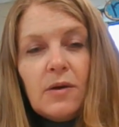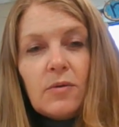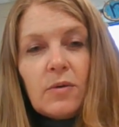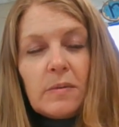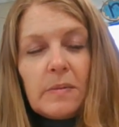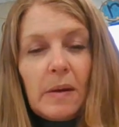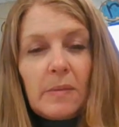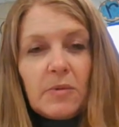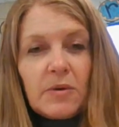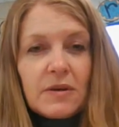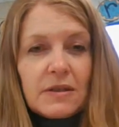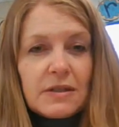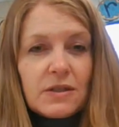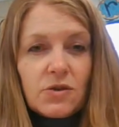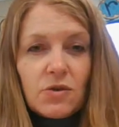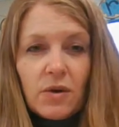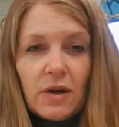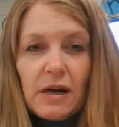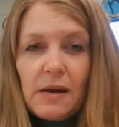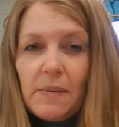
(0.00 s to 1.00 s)
Remember the
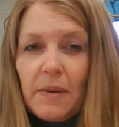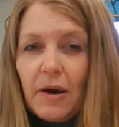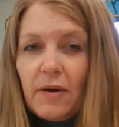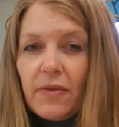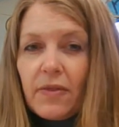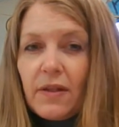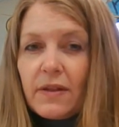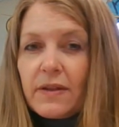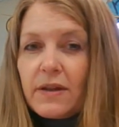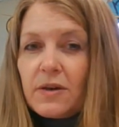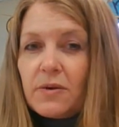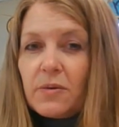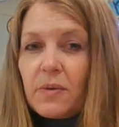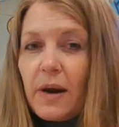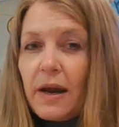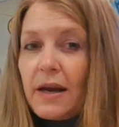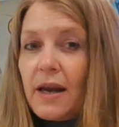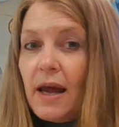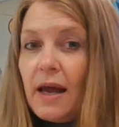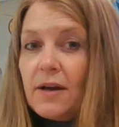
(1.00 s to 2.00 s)
story about the little
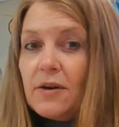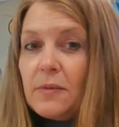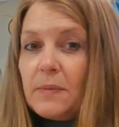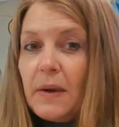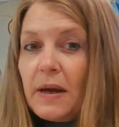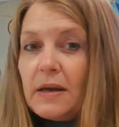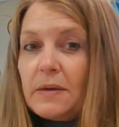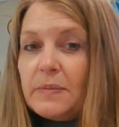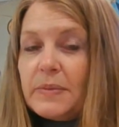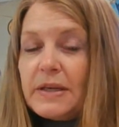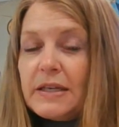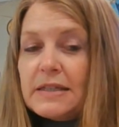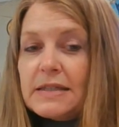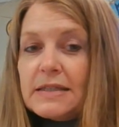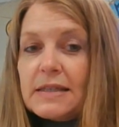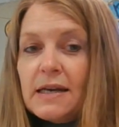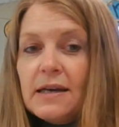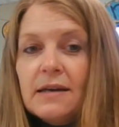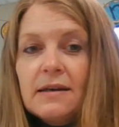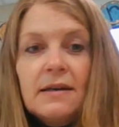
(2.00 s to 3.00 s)
red hen who made a
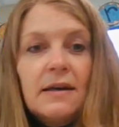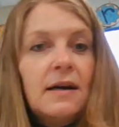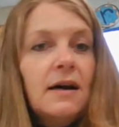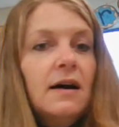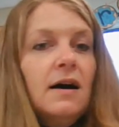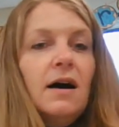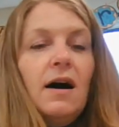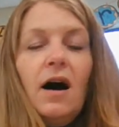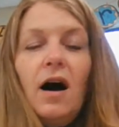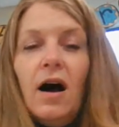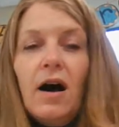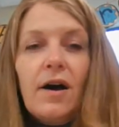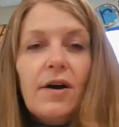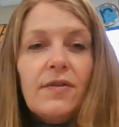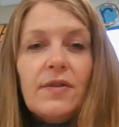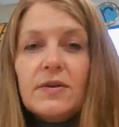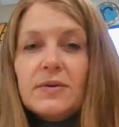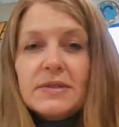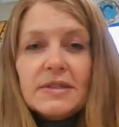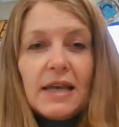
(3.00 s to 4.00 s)
pizza? All
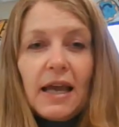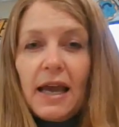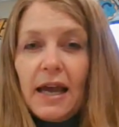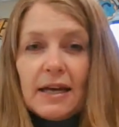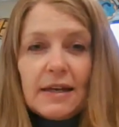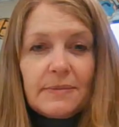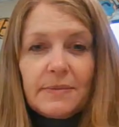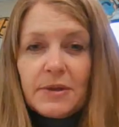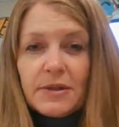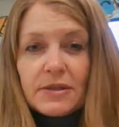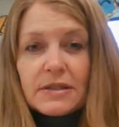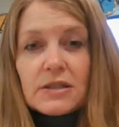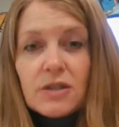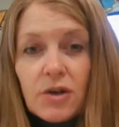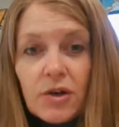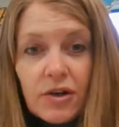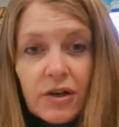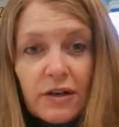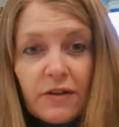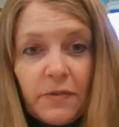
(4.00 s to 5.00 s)
those animals
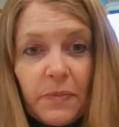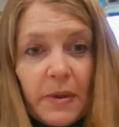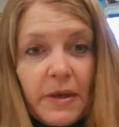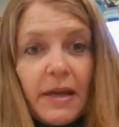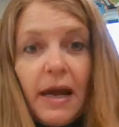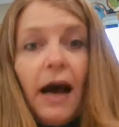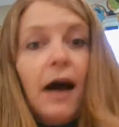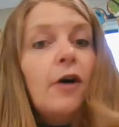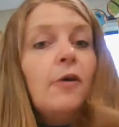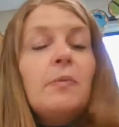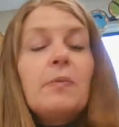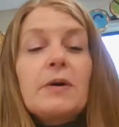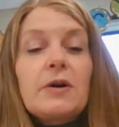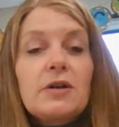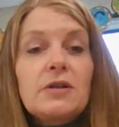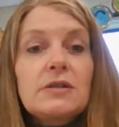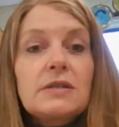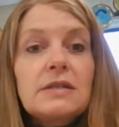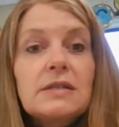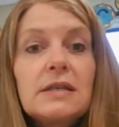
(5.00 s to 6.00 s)
could have been
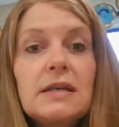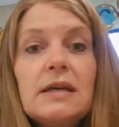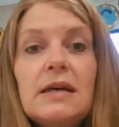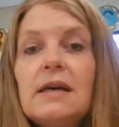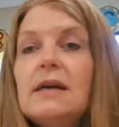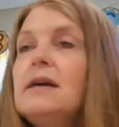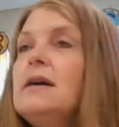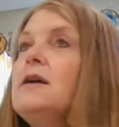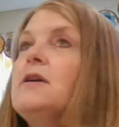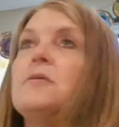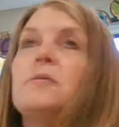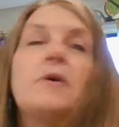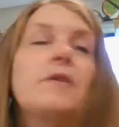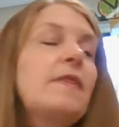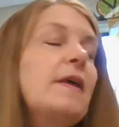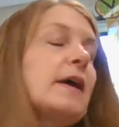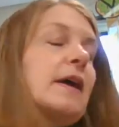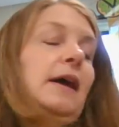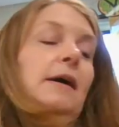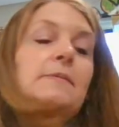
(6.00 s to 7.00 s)
helpers, but
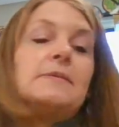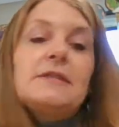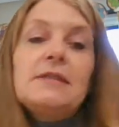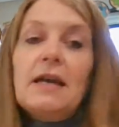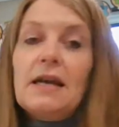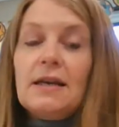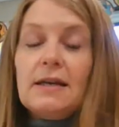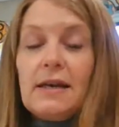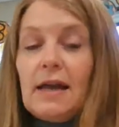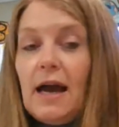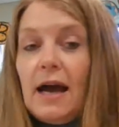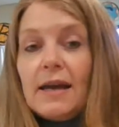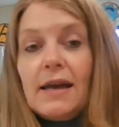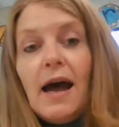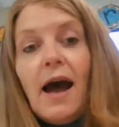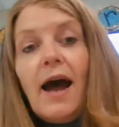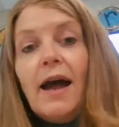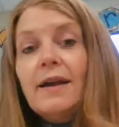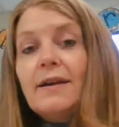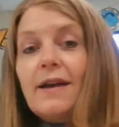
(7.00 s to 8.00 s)
they kept saying, not
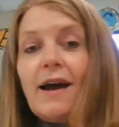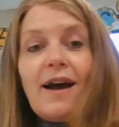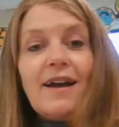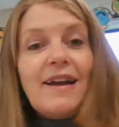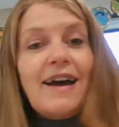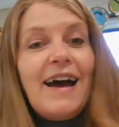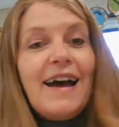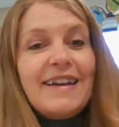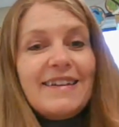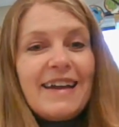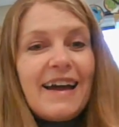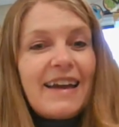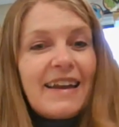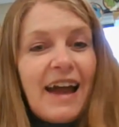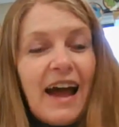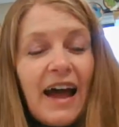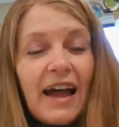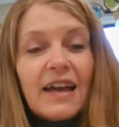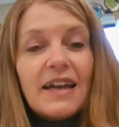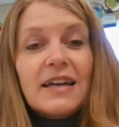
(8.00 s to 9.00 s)
I, not I, not
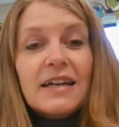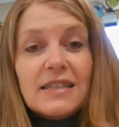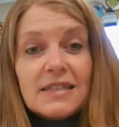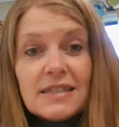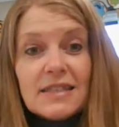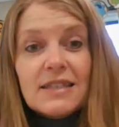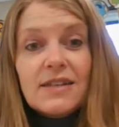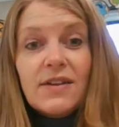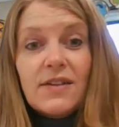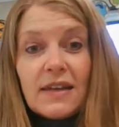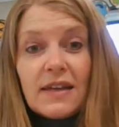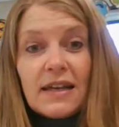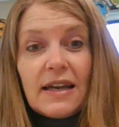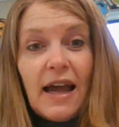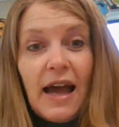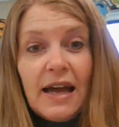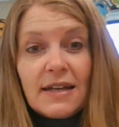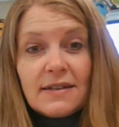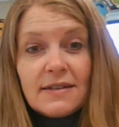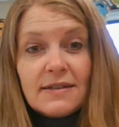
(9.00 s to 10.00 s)
I, until the
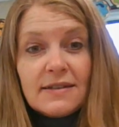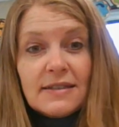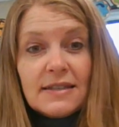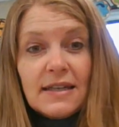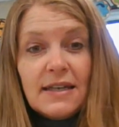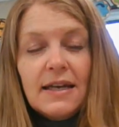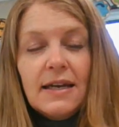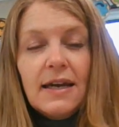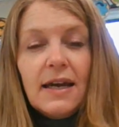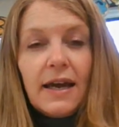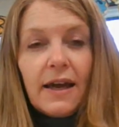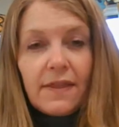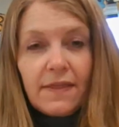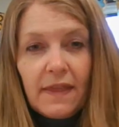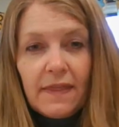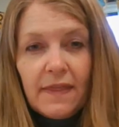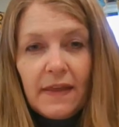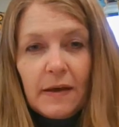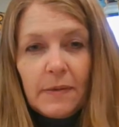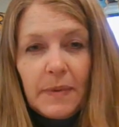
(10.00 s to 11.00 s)
end. And
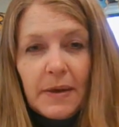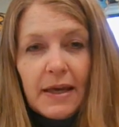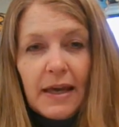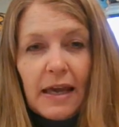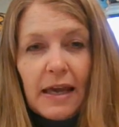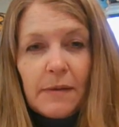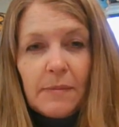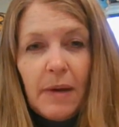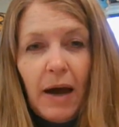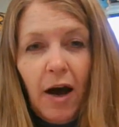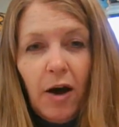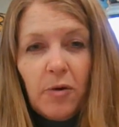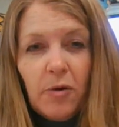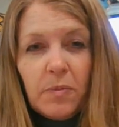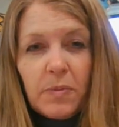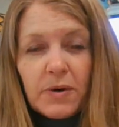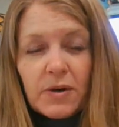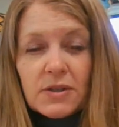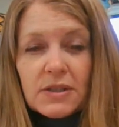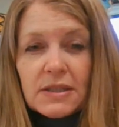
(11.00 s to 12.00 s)
then they became
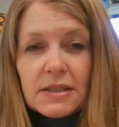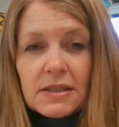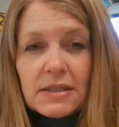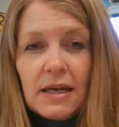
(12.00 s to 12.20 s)
helpers.